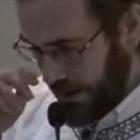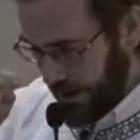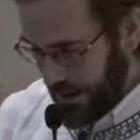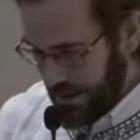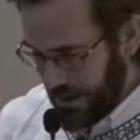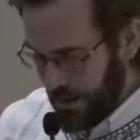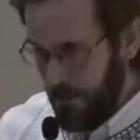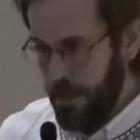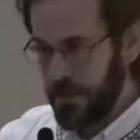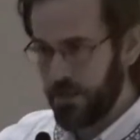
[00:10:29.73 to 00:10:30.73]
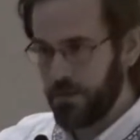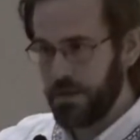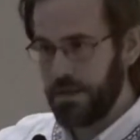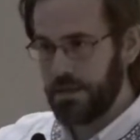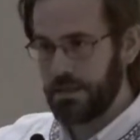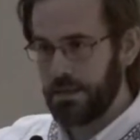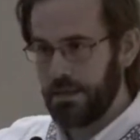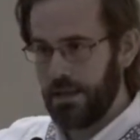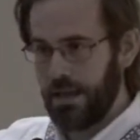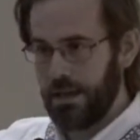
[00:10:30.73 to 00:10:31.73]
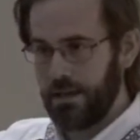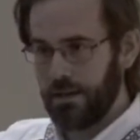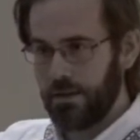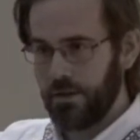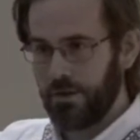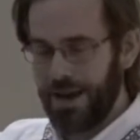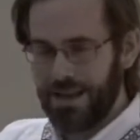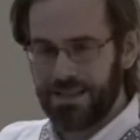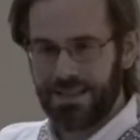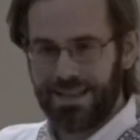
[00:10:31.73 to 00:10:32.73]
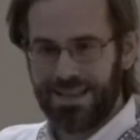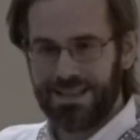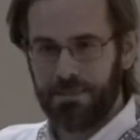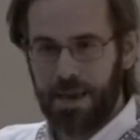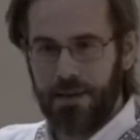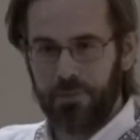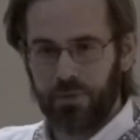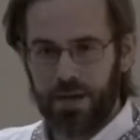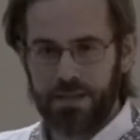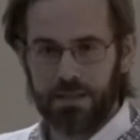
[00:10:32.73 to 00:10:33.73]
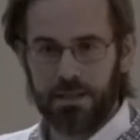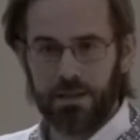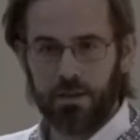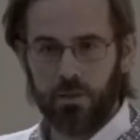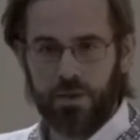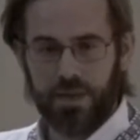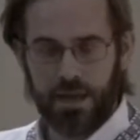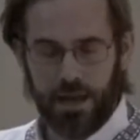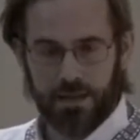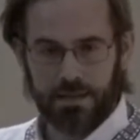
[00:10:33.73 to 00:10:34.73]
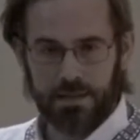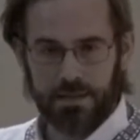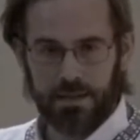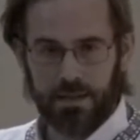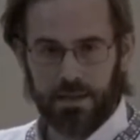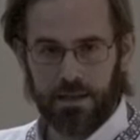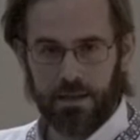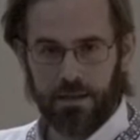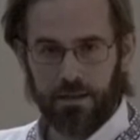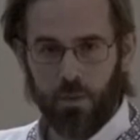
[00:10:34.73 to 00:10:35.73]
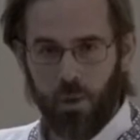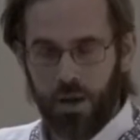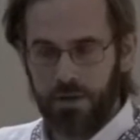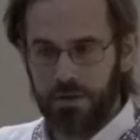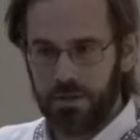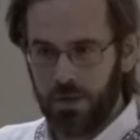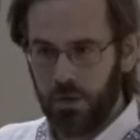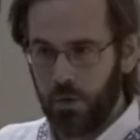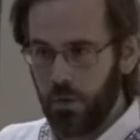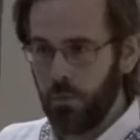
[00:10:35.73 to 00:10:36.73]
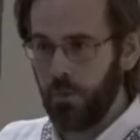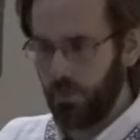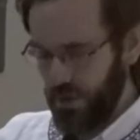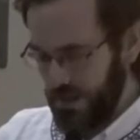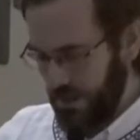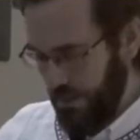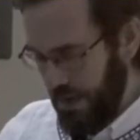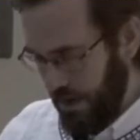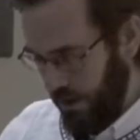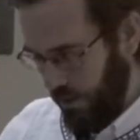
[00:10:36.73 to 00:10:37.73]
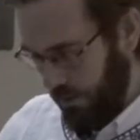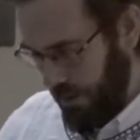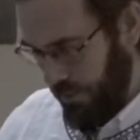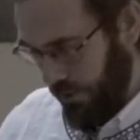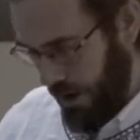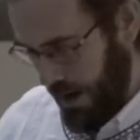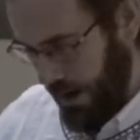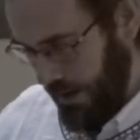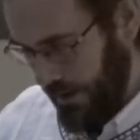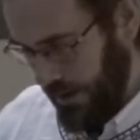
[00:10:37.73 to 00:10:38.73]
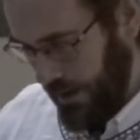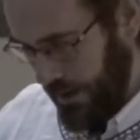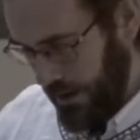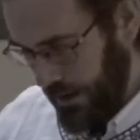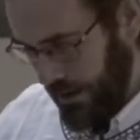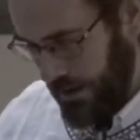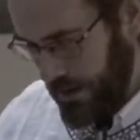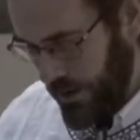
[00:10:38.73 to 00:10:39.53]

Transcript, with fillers: It is in the mysteries that Christ is made present within us, the one to whom we speak when we pray. And so